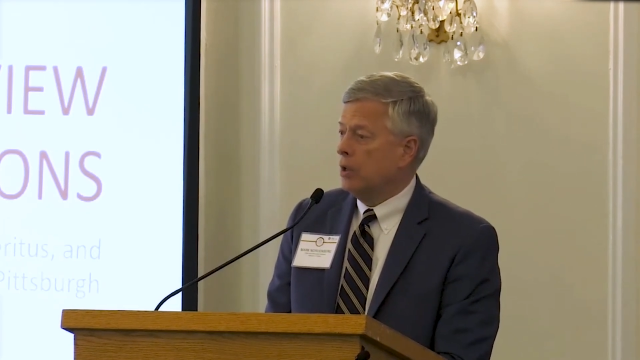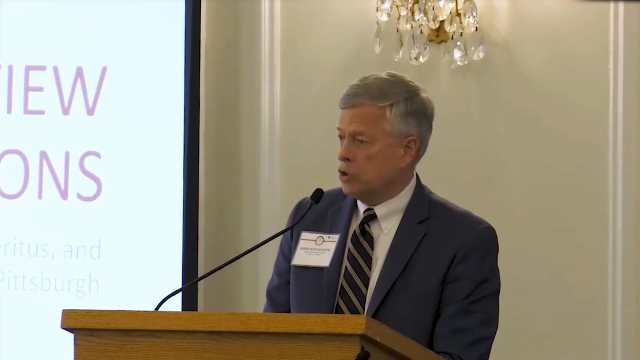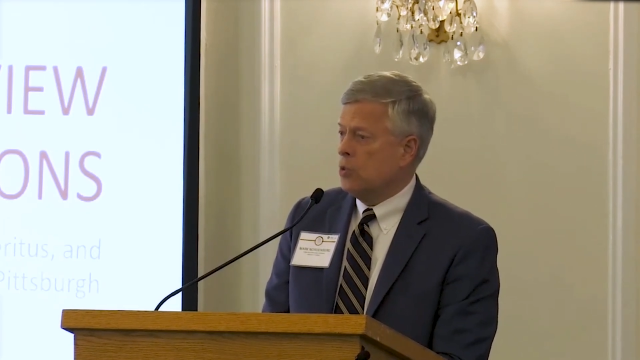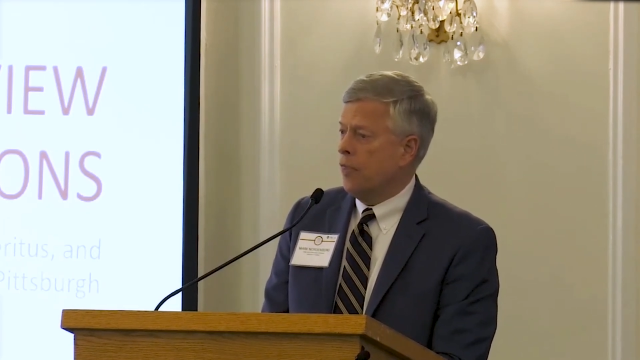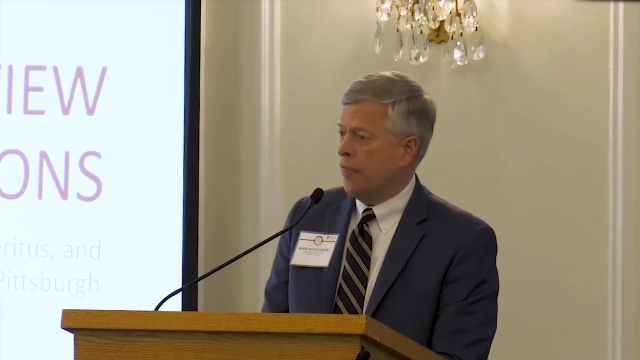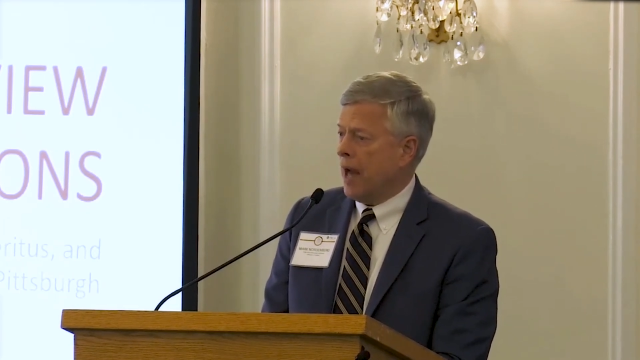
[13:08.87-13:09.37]

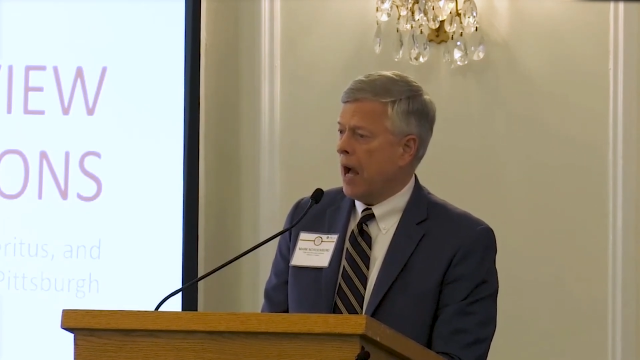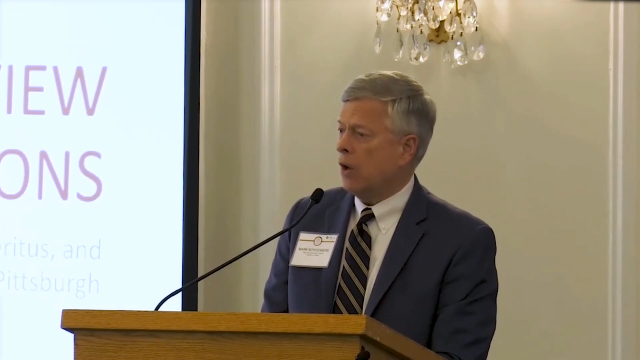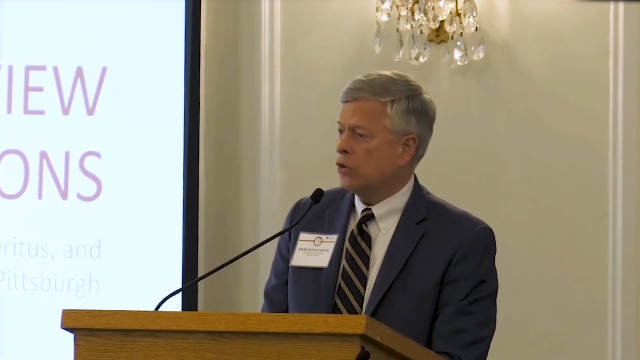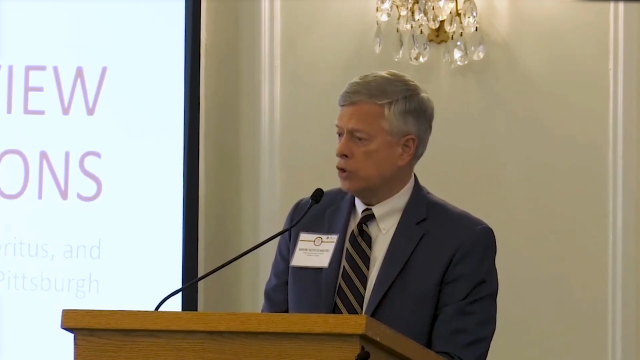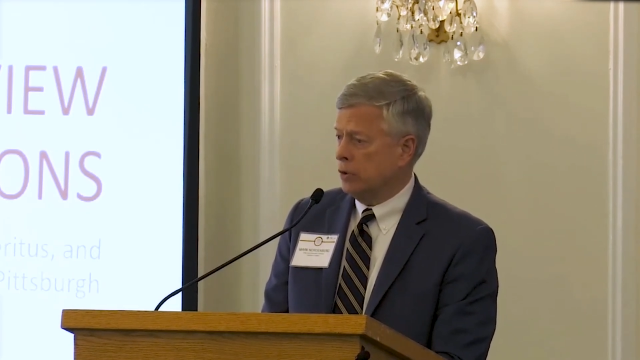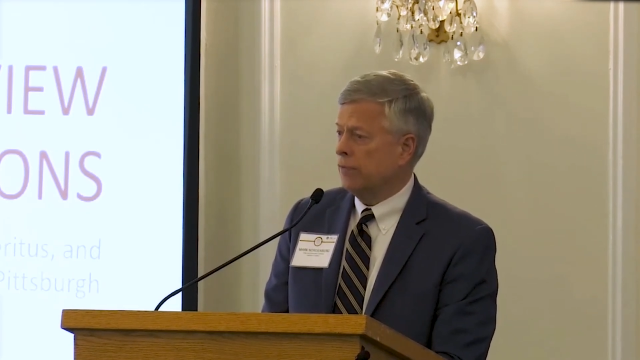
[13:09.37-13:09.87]

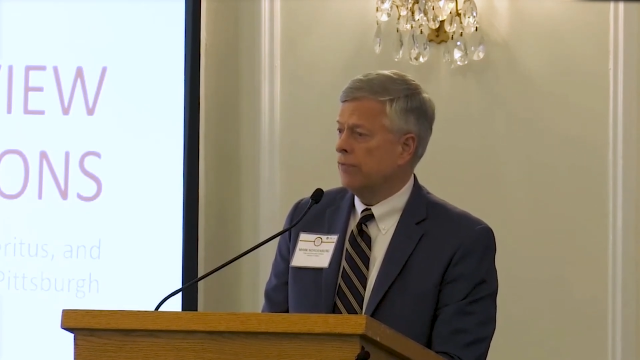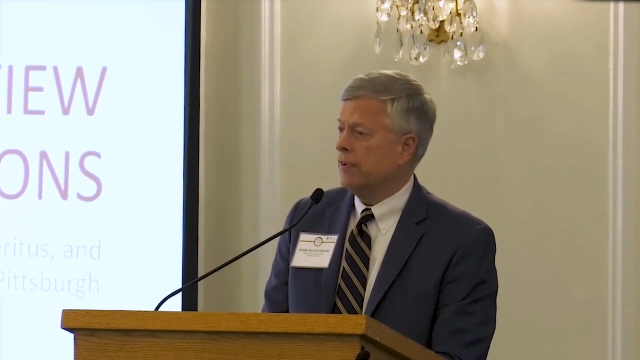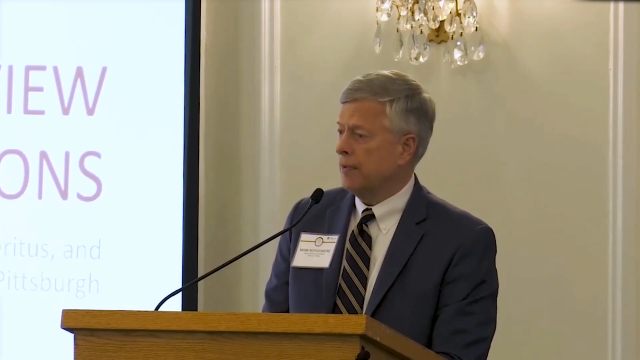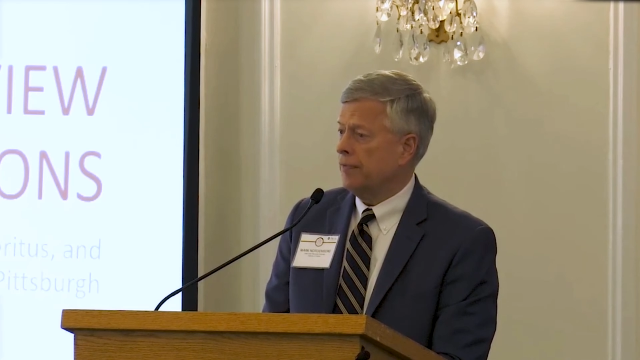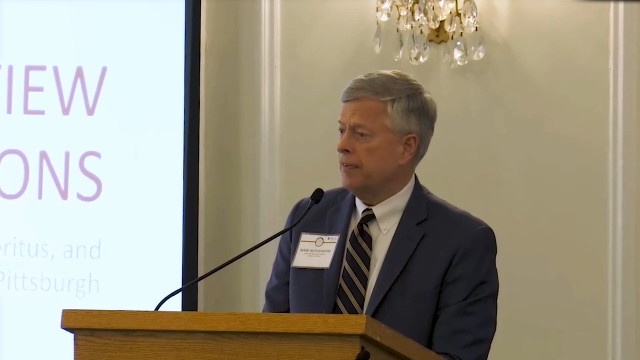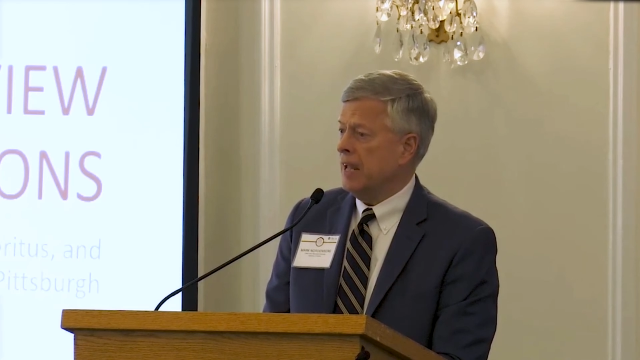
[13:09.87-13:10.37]

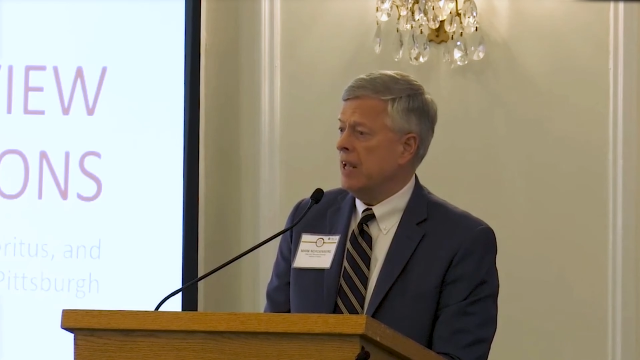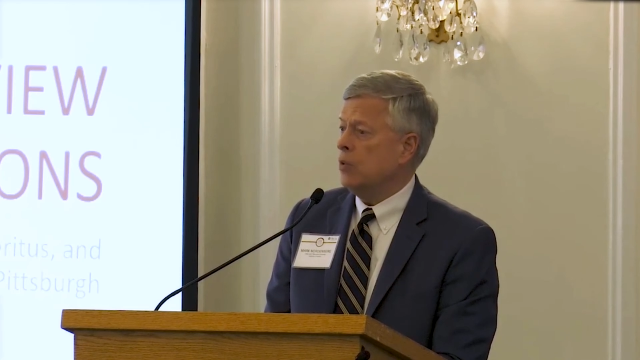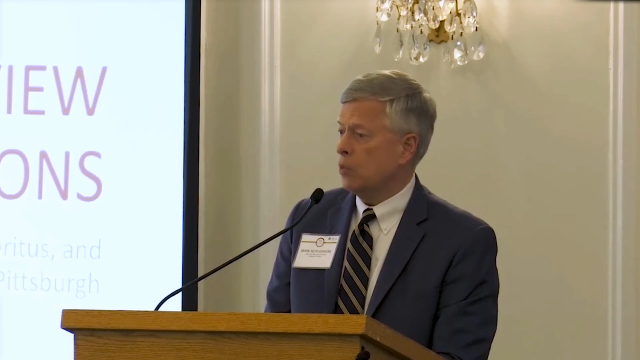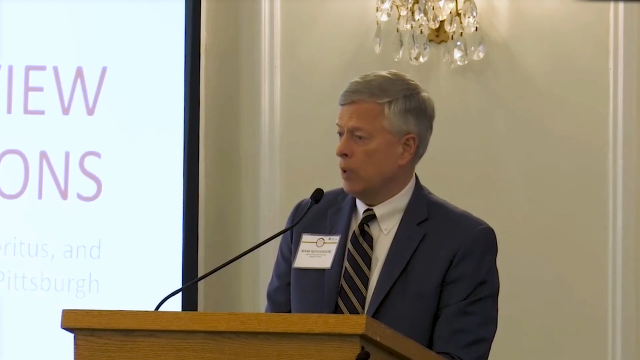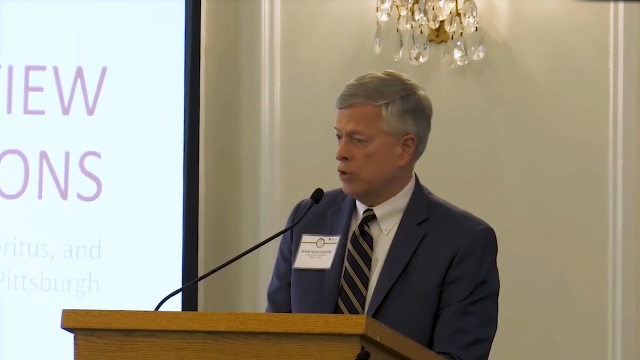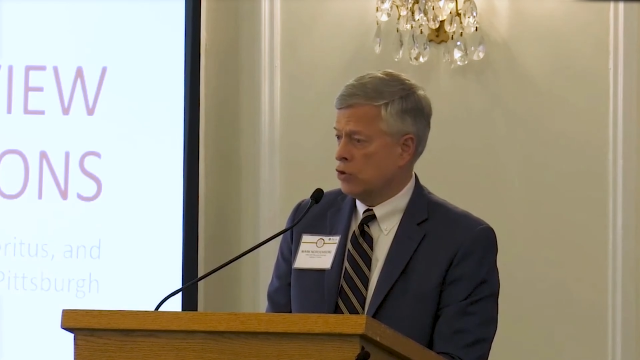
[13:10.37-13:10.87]

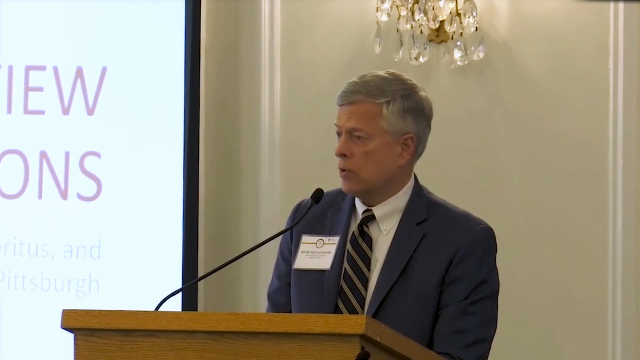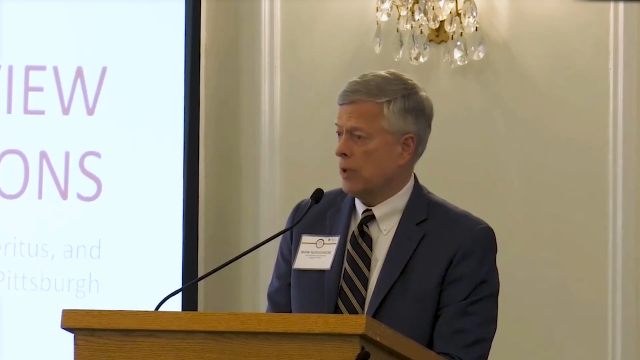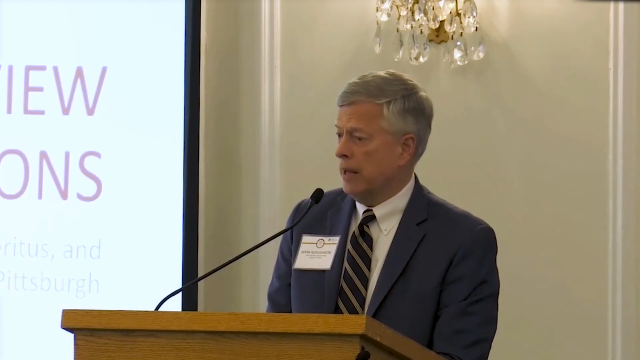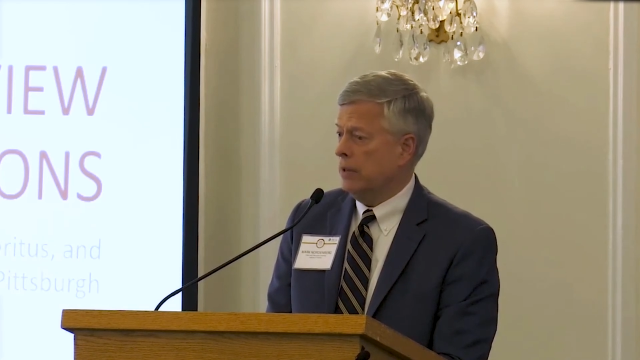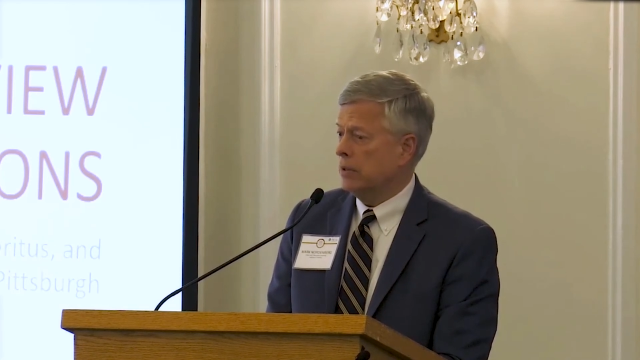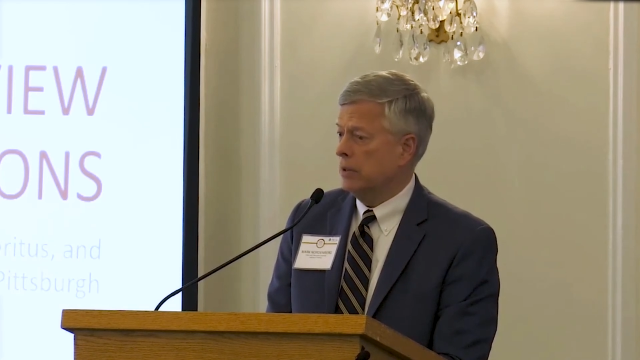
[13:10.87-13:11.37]
2015
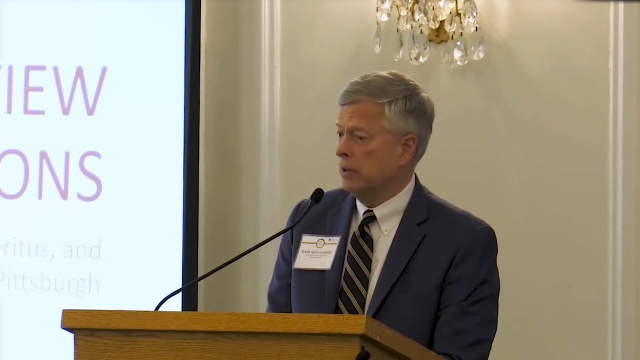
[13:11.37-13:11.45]
retreat,